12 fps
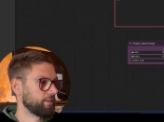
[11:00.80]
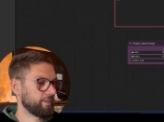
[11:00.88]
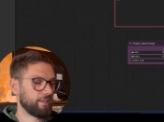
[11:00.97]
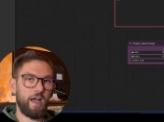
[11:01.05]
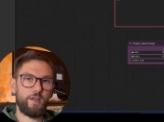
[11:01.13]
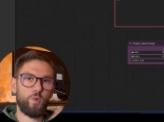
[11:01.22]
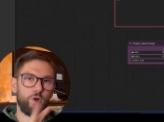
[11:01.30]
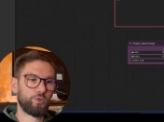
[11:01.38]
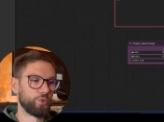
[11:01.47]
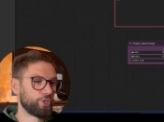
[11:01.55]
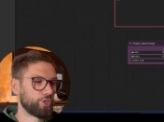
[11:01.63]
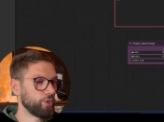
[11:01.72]
that I want
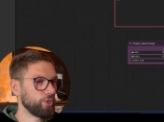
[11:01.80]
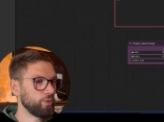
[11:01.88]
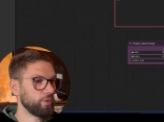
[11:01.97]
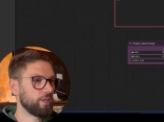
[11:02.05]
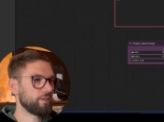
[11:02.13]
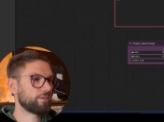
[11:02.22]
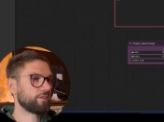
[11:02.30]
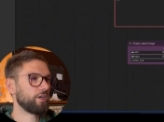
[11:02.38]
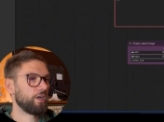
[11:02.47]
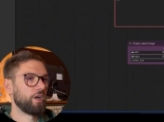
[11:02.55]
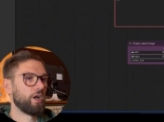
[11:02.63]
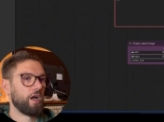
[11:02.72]
to show you is uh,
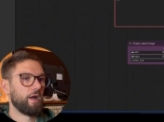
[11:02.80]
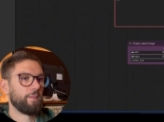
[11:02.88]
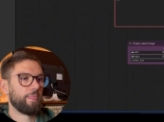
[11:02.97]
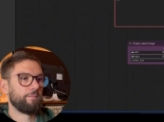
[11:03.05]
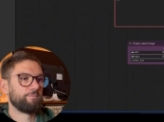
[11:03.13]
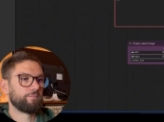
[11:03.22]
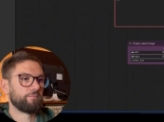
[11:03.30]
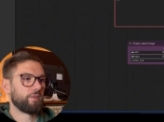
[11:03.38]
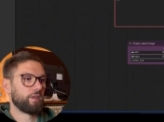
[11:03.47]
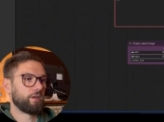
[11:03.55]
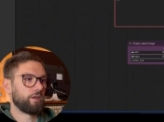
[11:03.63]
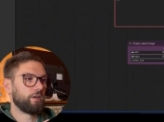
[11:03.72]

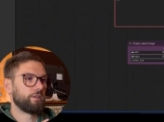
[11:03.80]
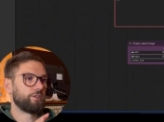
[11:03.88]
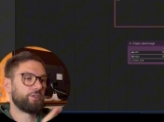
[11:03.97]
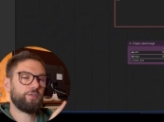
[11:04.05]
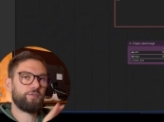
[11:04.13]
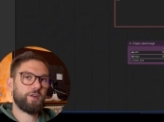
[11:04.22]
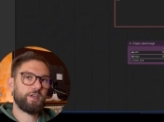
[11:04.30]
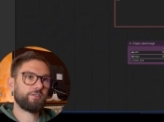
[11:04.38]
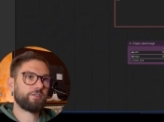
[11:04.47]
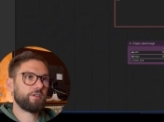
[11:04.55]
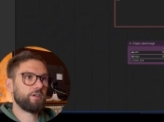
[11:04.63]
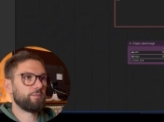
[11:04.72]
the
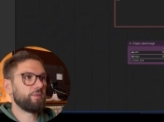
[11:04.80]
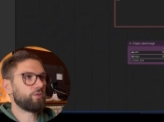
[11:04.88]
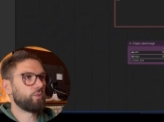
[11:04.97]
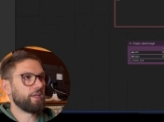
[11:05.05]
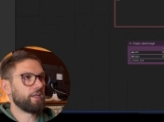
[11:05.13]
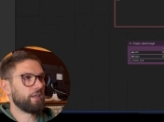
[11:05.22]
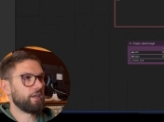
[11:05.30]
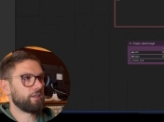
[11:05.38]
difference uh, between